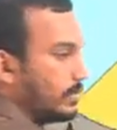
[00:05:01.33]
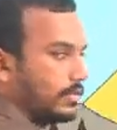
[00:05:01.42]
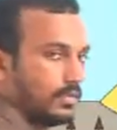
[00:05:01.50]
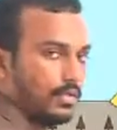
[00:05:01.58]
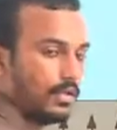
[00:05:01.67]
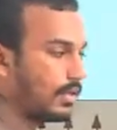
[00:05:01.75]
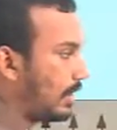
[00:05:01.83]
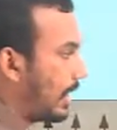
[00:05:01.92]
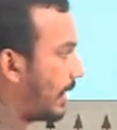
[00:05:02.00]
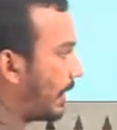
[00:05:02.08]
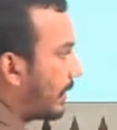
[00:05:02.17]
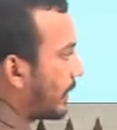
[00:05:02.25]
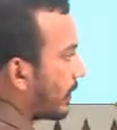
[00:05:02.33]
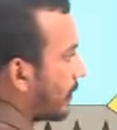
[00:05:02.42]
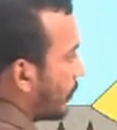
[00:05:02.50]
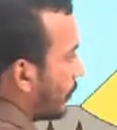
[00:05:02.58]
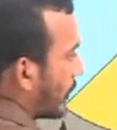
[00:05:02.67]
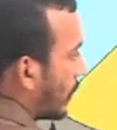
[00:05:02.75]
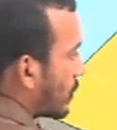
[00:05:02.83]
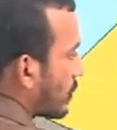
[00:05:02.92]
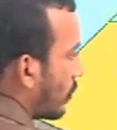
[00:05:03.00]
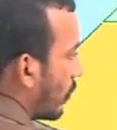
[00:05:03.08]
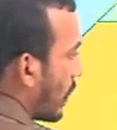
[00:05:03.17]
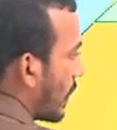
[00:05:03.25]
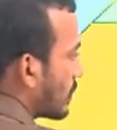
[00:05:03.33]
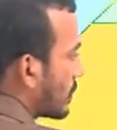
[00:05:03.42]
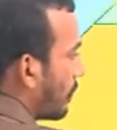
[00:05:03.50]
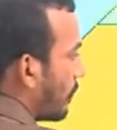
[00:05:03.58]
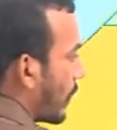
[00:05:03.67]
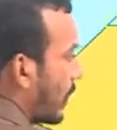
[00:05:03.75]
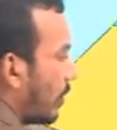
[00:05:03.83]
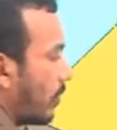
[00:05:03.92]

100 kilonewton is known as preload,